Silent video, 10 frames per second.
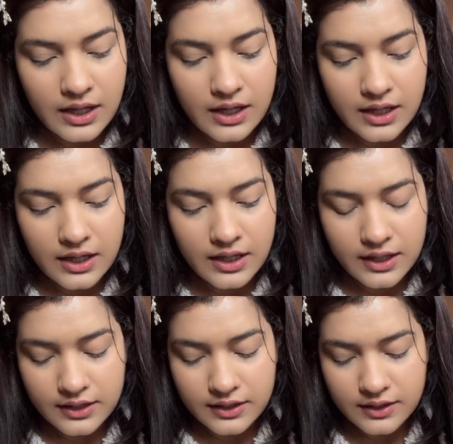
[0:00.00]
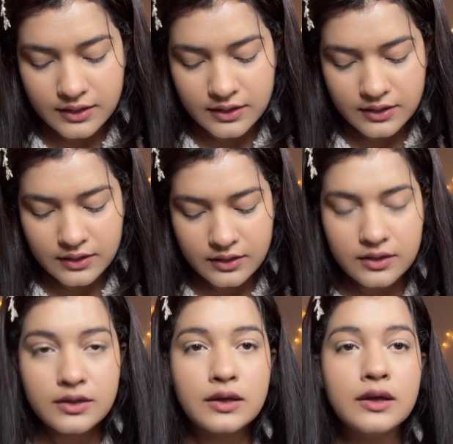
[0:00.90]
and
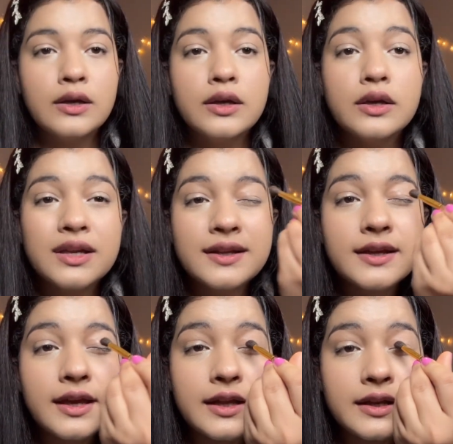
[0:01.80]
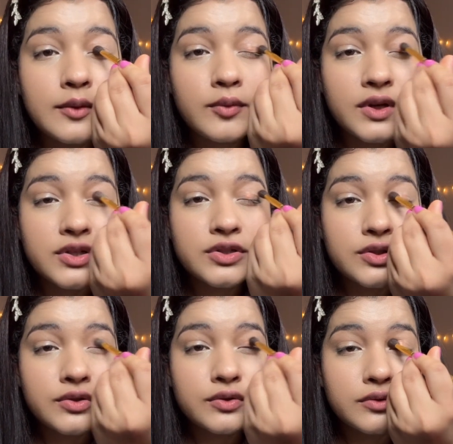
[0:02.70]
you can take any brush to